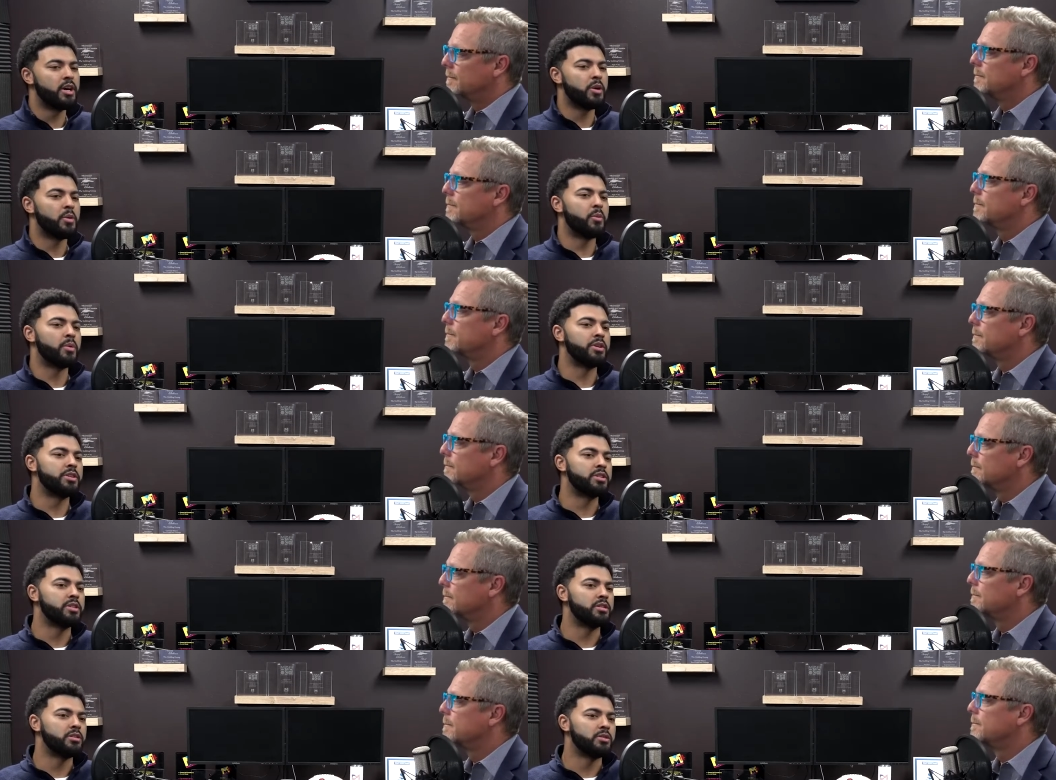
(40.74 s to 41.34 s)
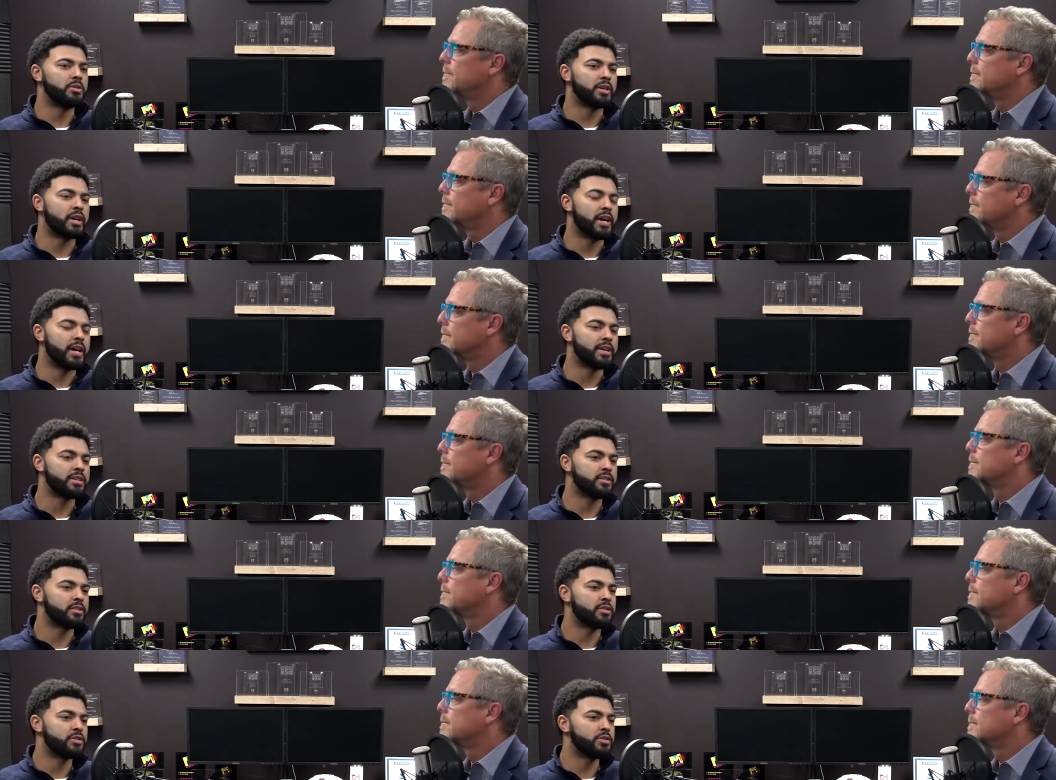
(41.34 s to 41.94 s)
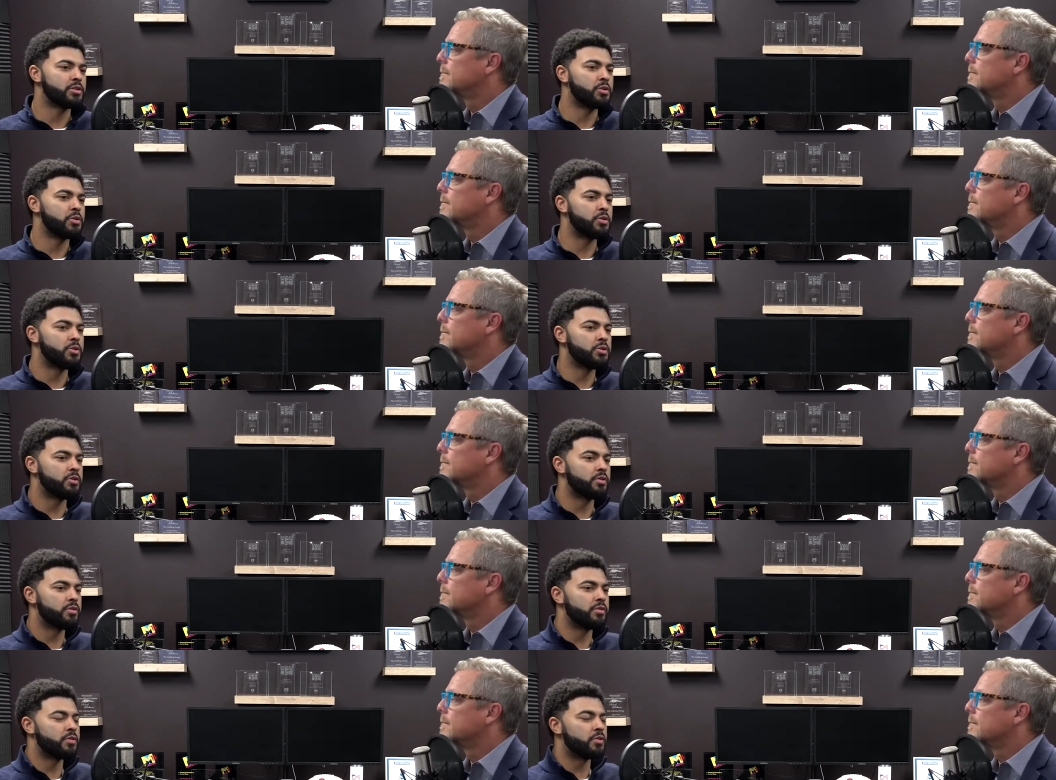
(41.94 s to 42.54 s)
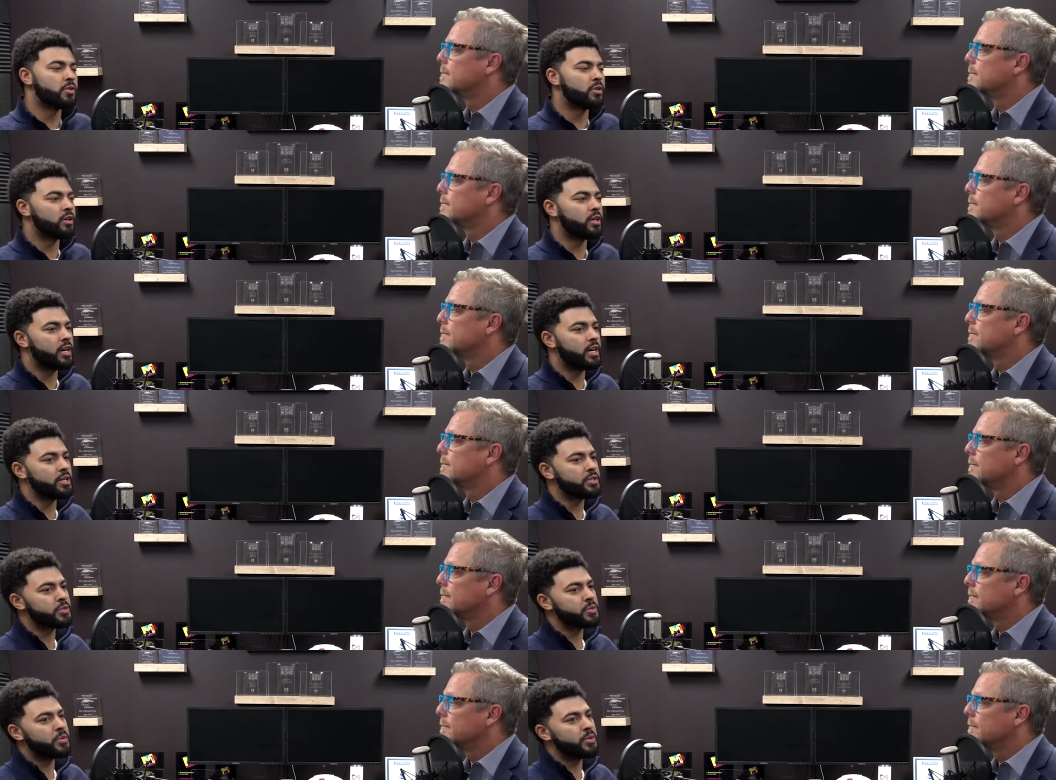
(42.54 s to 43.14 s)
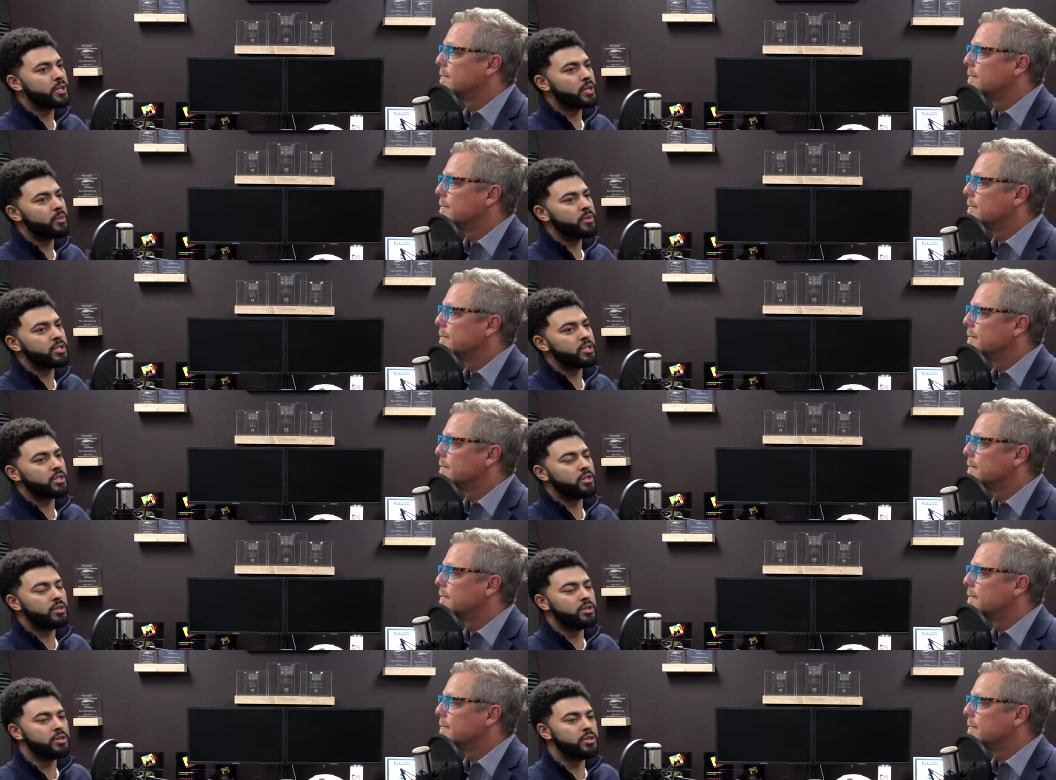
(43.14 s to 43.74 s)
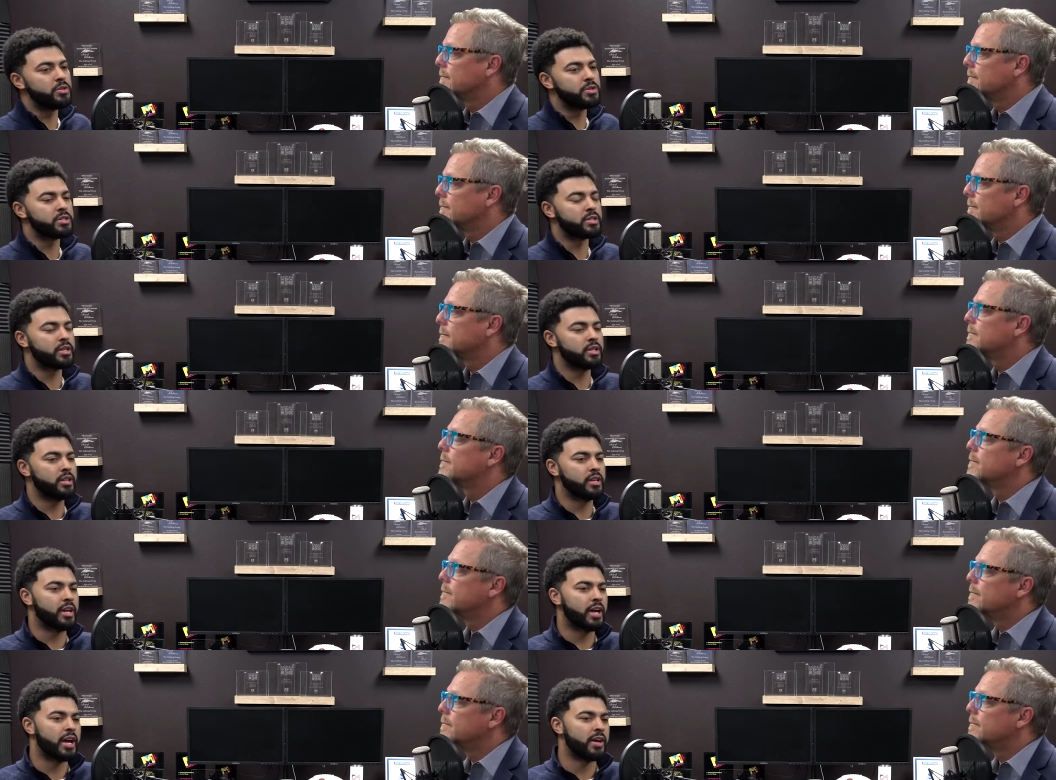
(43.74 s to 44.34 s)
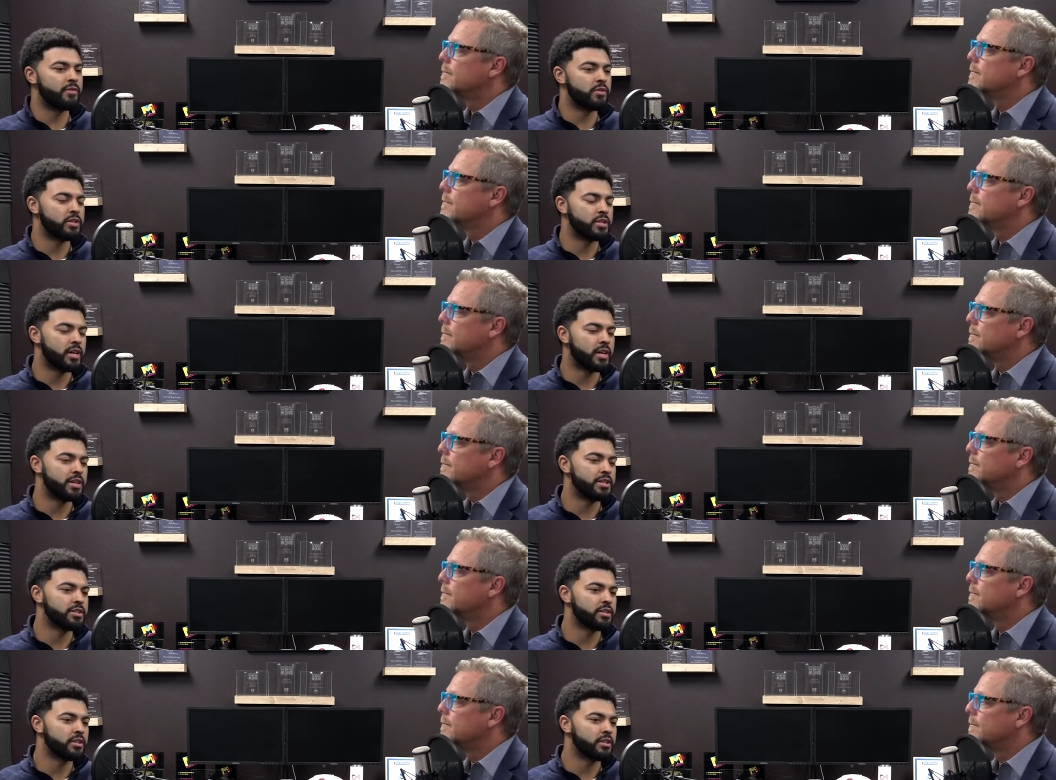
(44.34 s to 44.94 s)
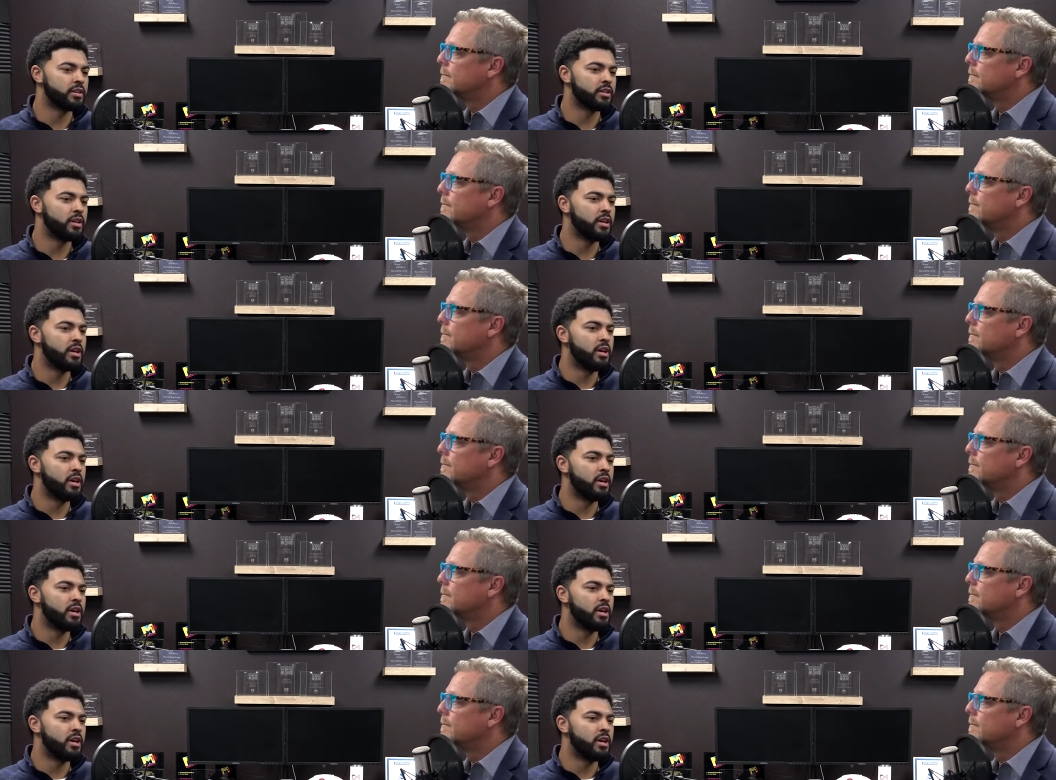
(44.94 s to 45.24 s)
Speaker 1: Went to Casady School for high school and then went to OU studying advertising,